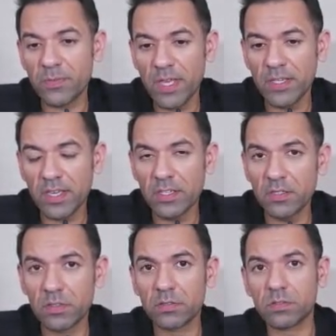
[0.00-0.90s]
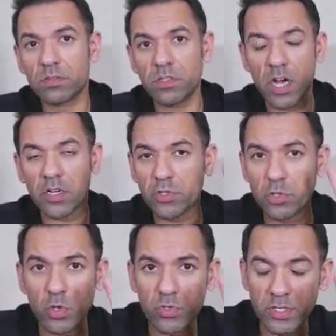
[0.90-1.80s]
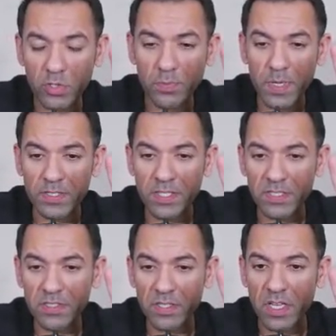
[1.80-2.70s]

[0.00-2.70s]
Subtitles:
making are two critical pieces.